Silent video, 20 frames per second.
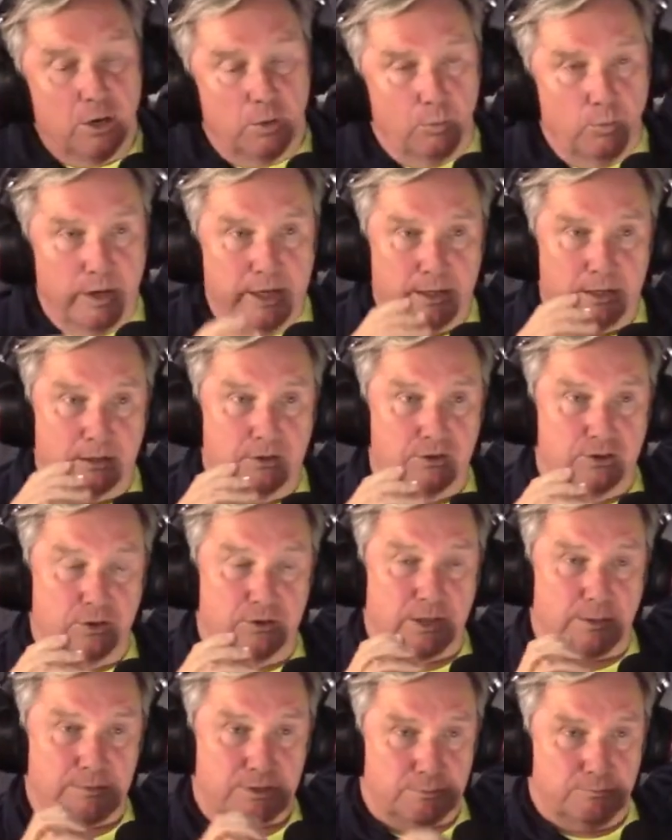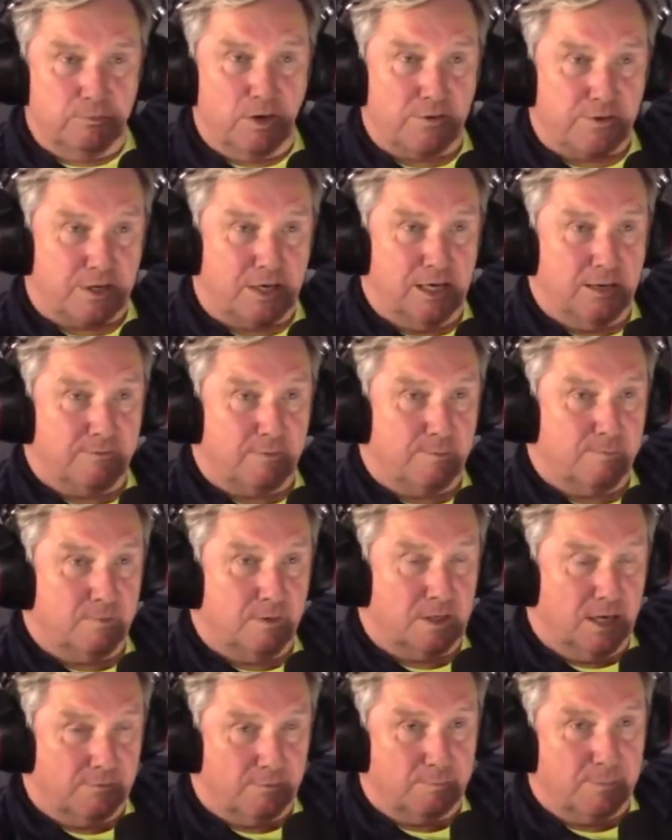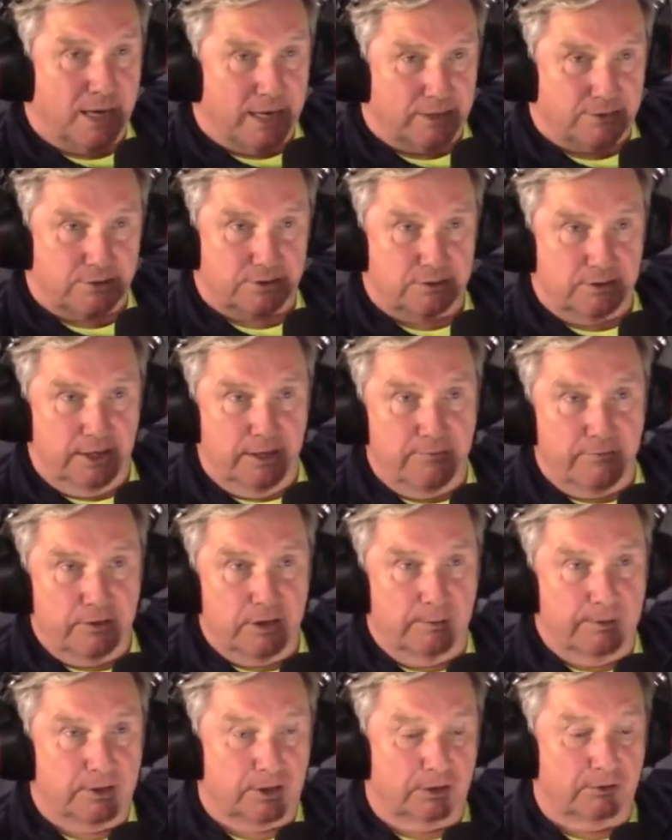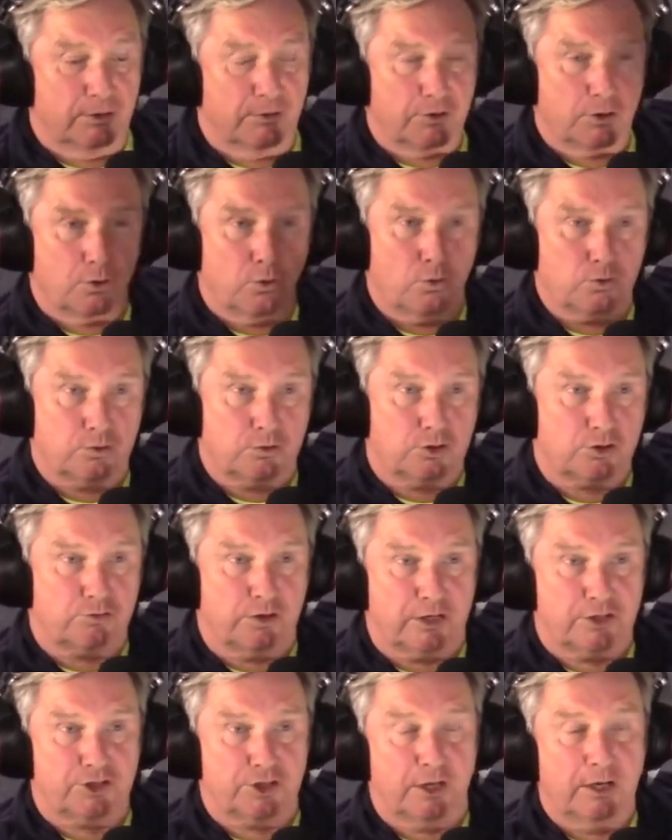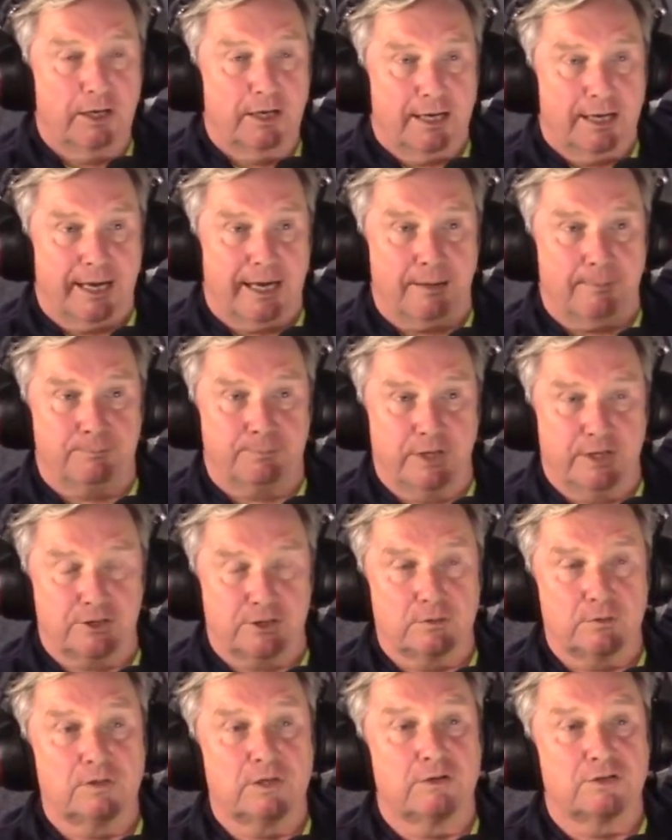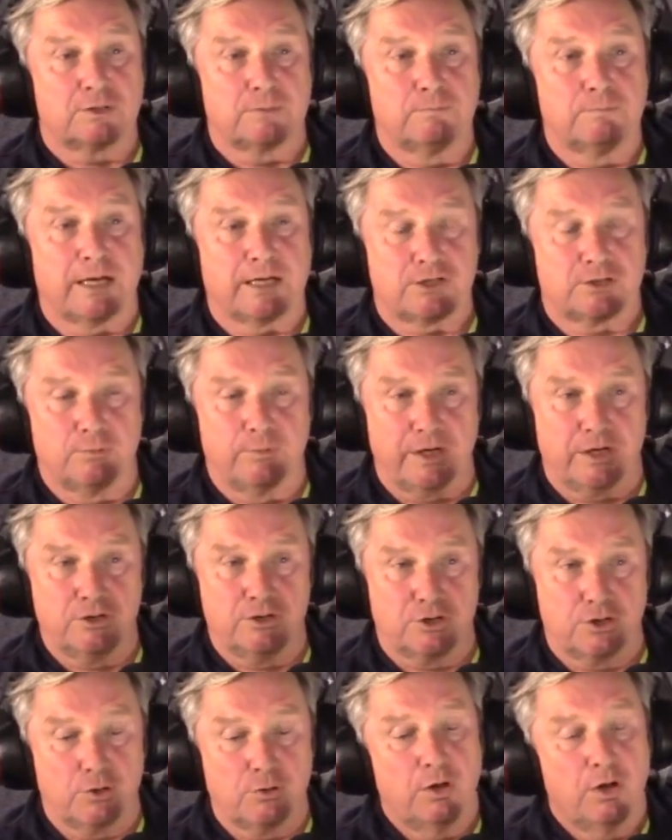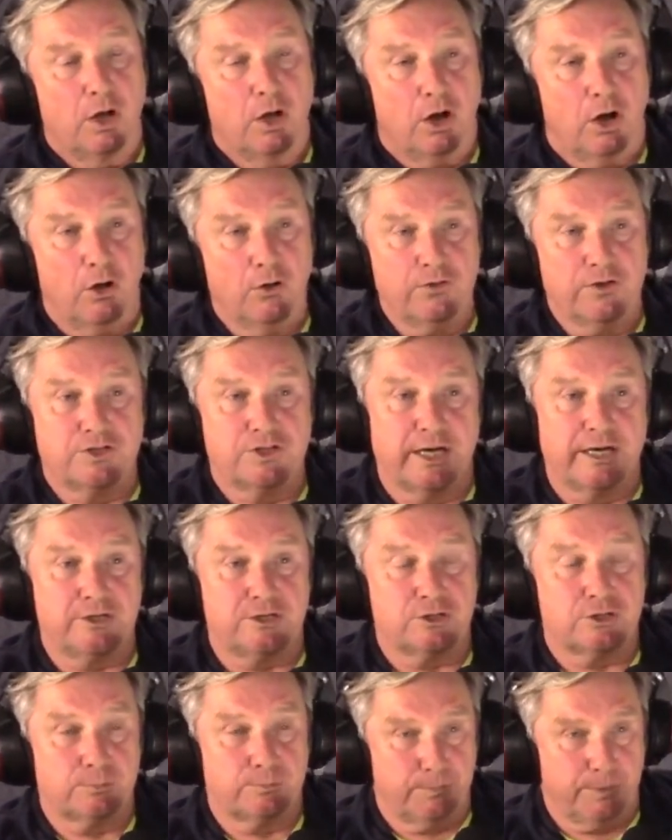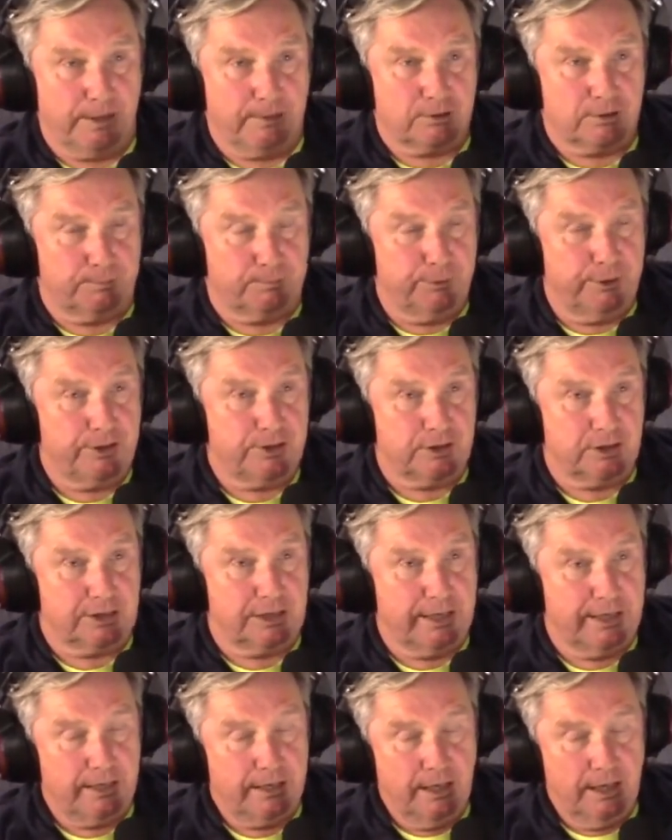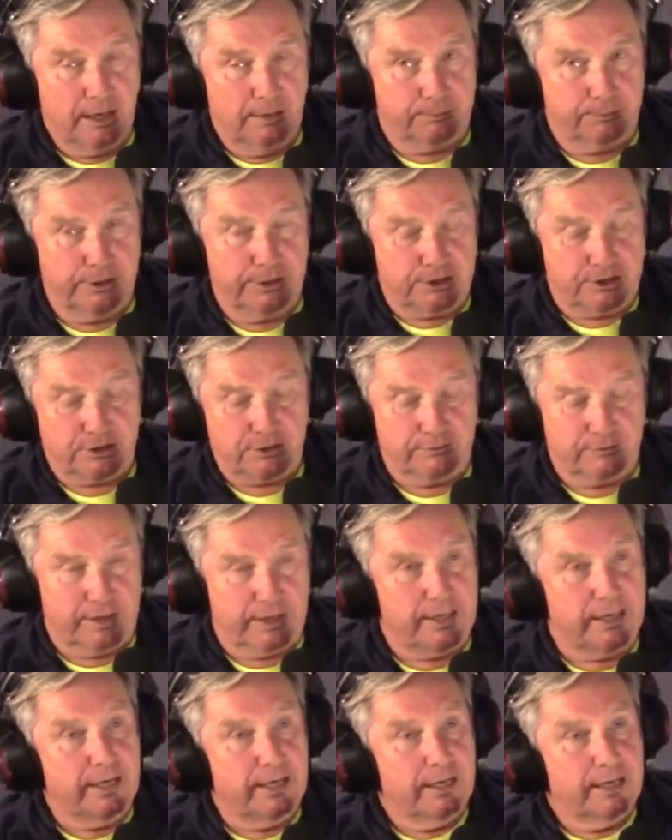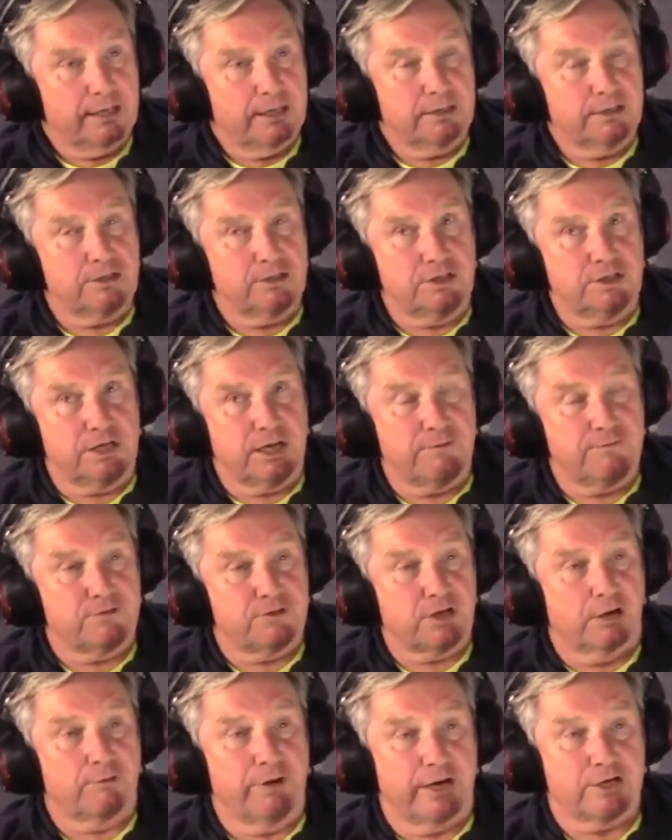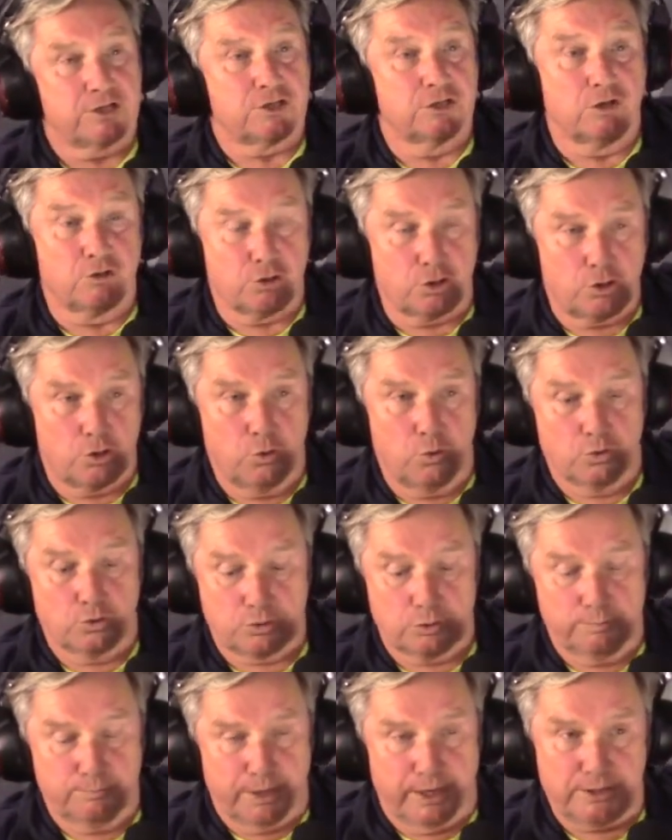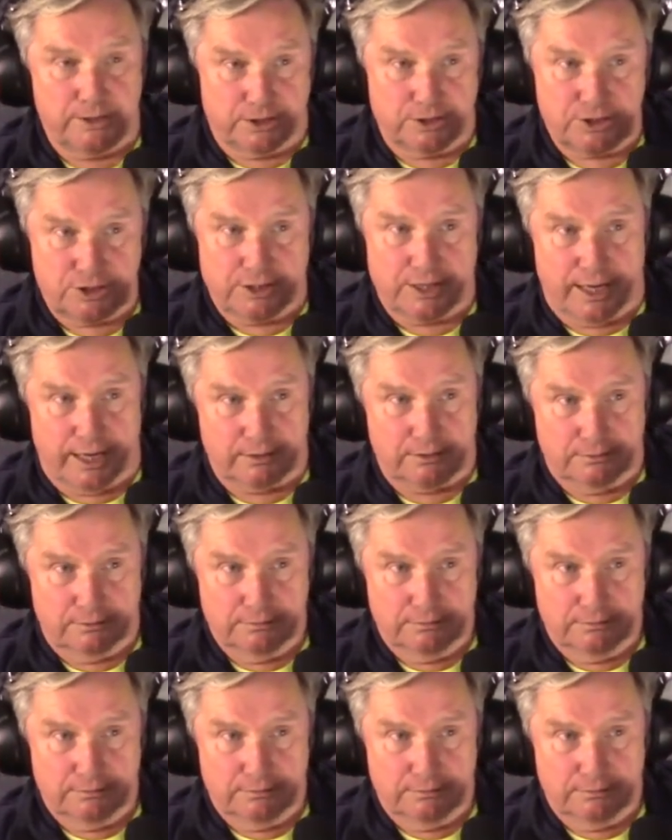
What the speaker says: We can do that with some rather clever maths, even though we don't know the causal structure at present. There's some maths that we can do on the data to be able to appreciatively give direction on a causal basis to that.